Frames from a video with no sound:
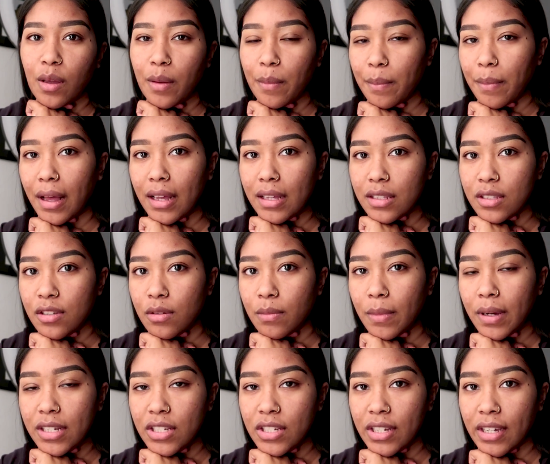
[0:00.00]
welcome back to
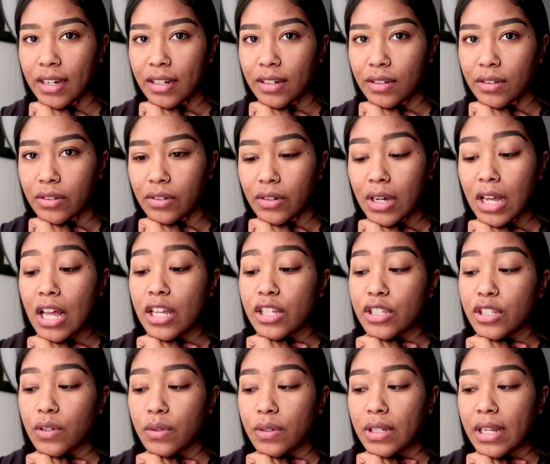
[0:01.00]
my channel.
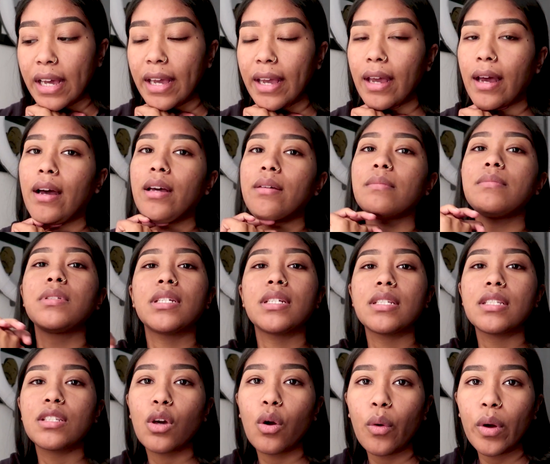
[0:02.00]
Today I'm
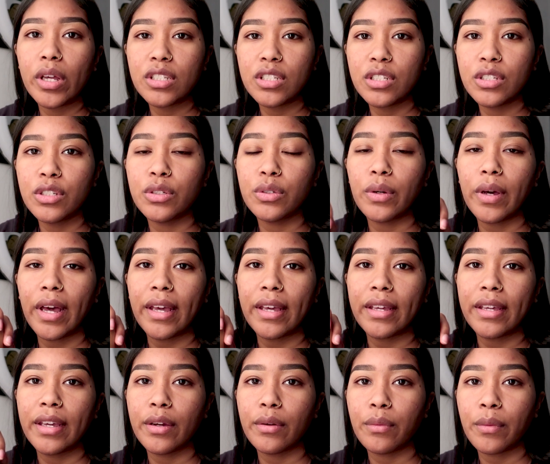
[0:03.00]
just going to do a
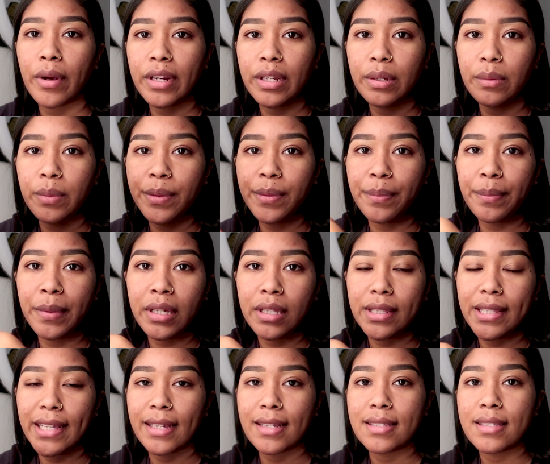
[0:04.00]
get ready with me
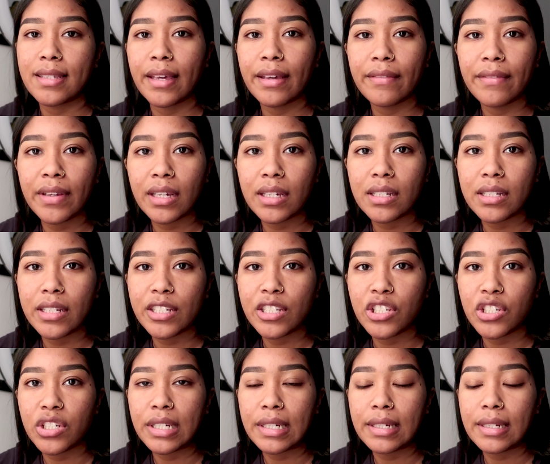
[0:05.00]
Thanksgiving
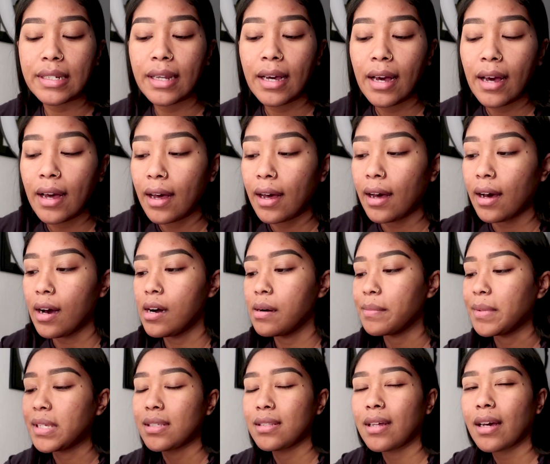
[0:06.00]
edition.
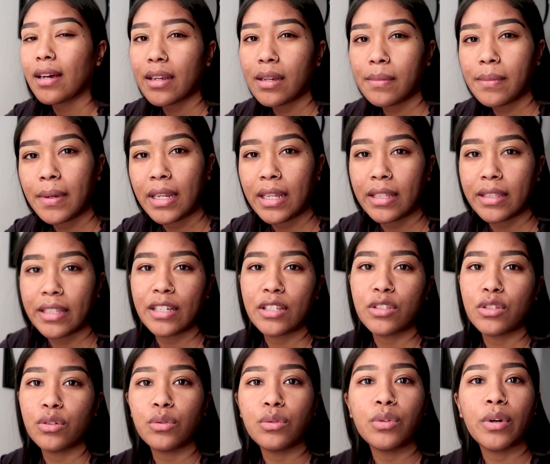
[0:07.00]
It's not going to be anything
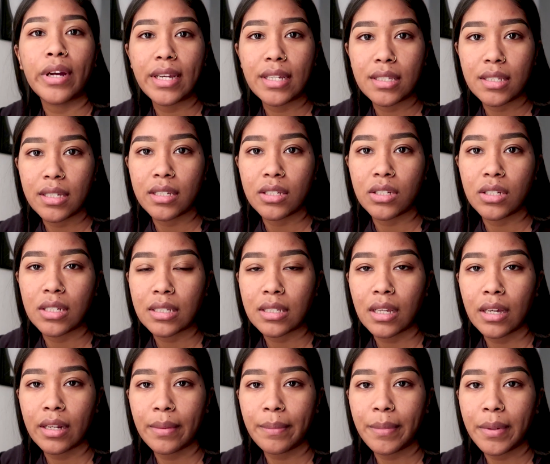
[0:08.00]
too crazy. It's just
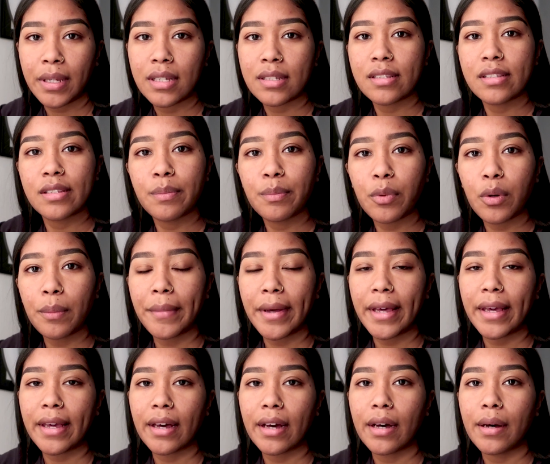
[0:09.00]
going to be a simple
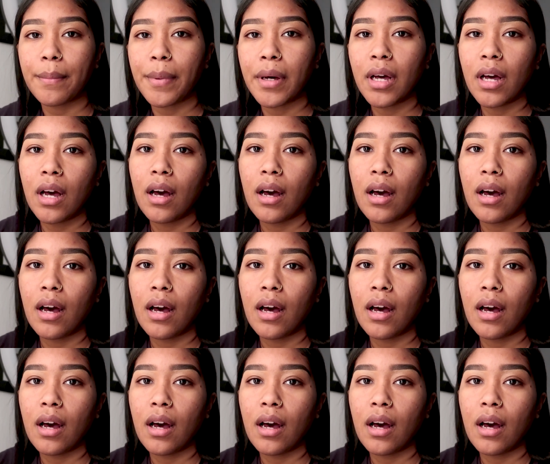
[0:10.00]
makeup